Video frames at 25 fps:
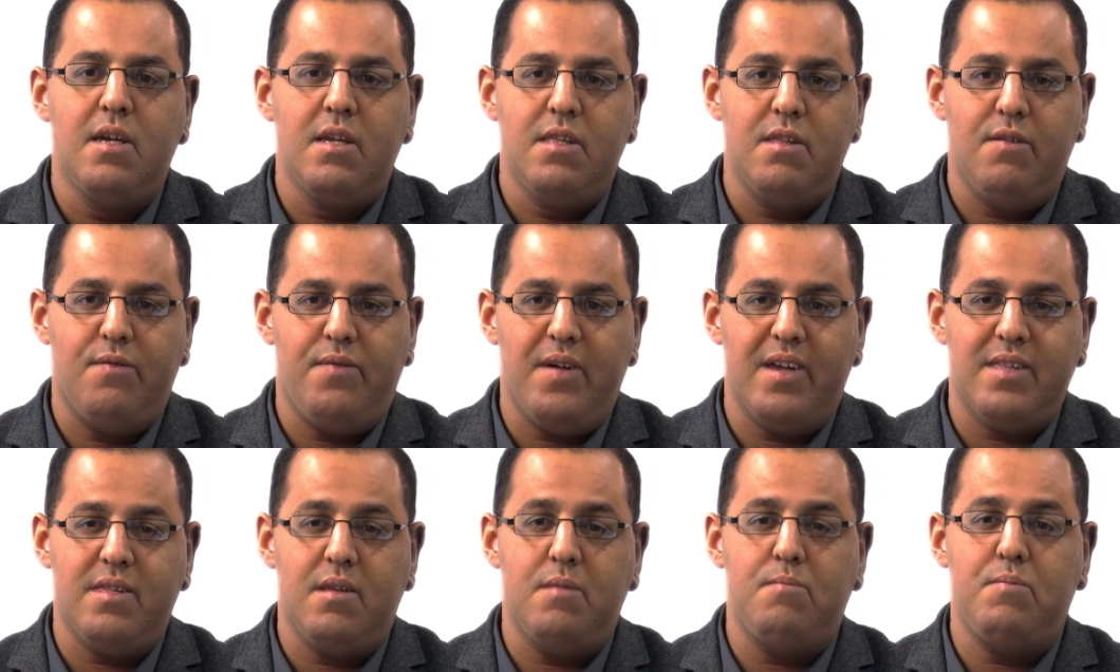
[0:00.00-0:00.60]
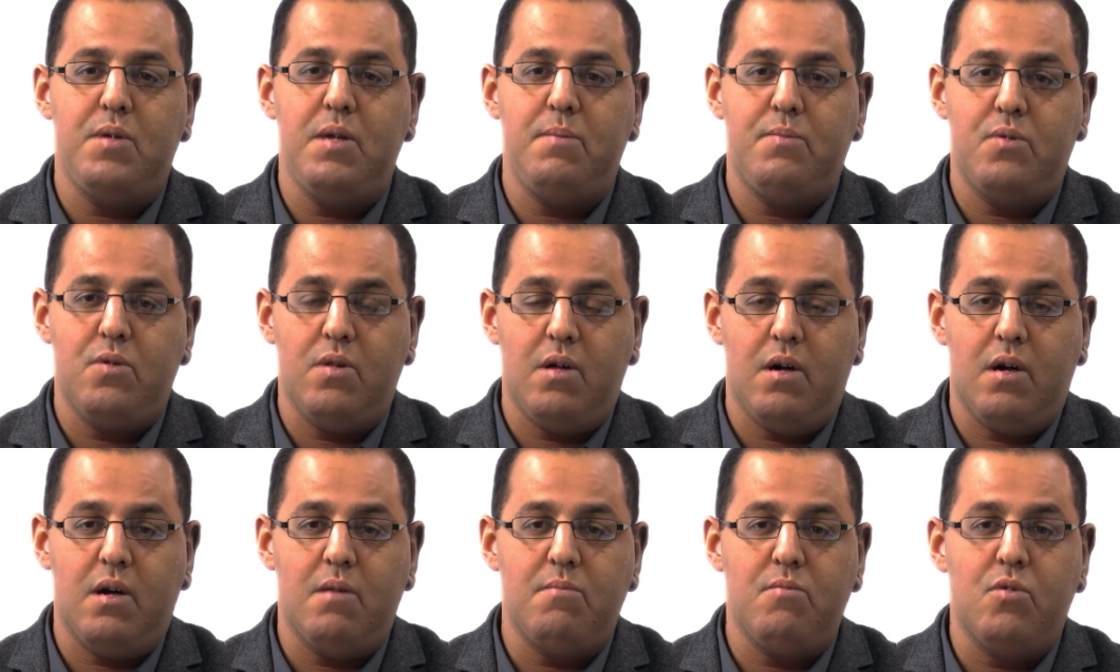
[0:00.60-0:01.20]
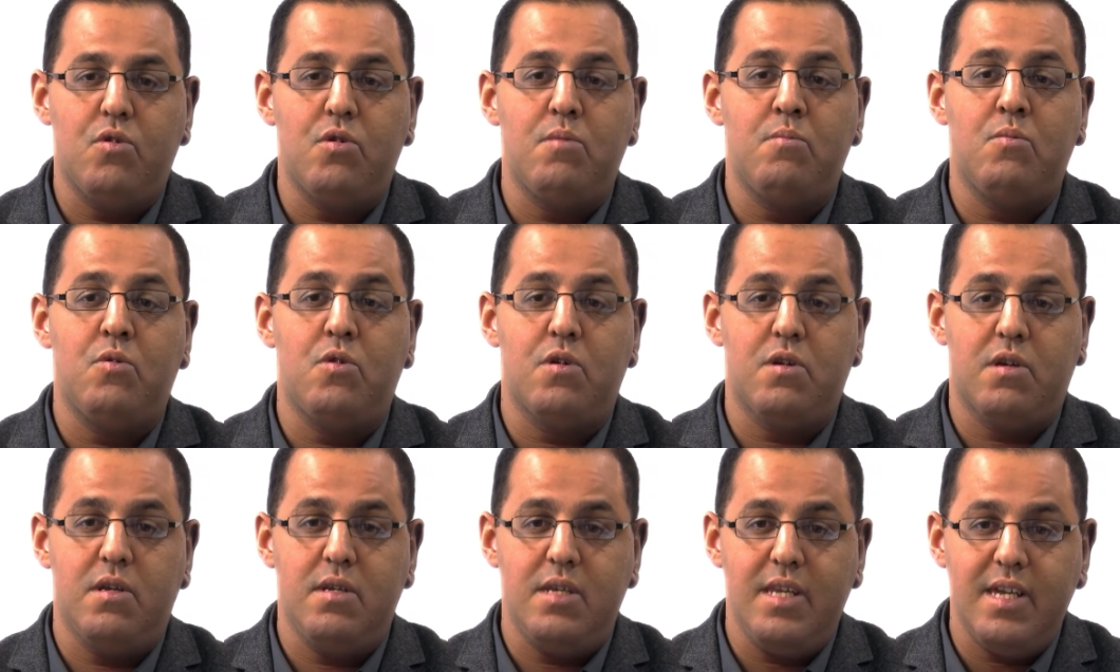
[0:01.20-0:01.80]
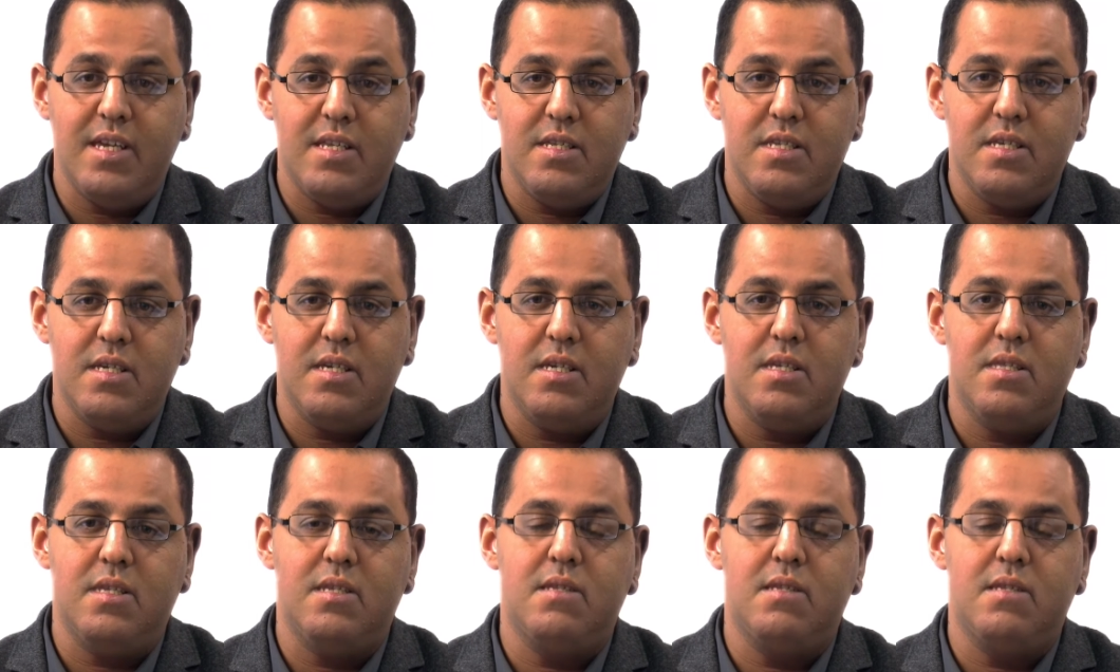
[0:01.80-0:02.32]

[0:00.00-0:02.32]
the fact that people are more and more connected,